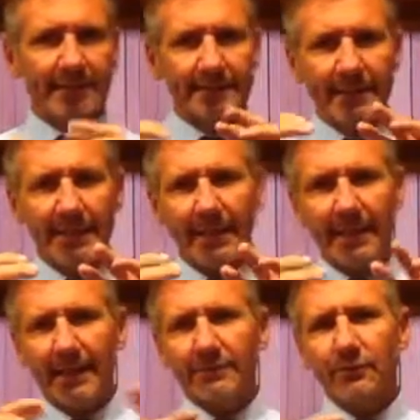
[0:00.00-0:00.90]
Act,
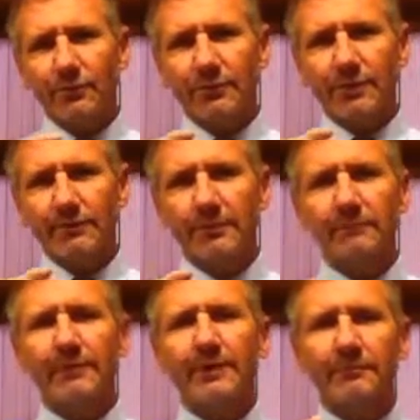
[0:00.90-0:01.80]
and also the
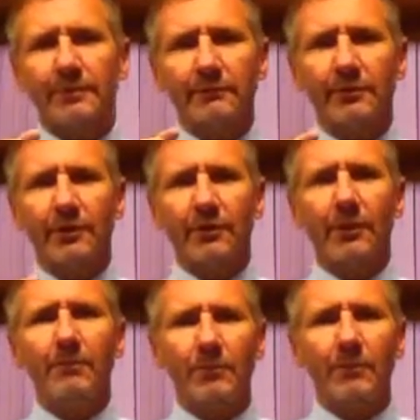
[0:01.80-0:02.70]
development of the
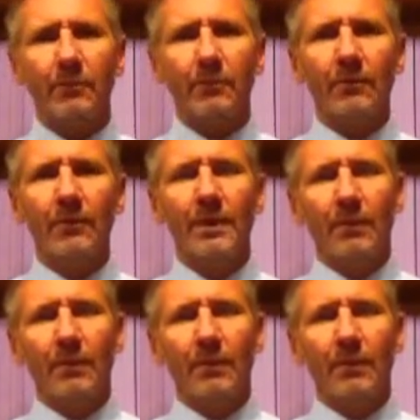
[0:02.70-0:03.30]
common law,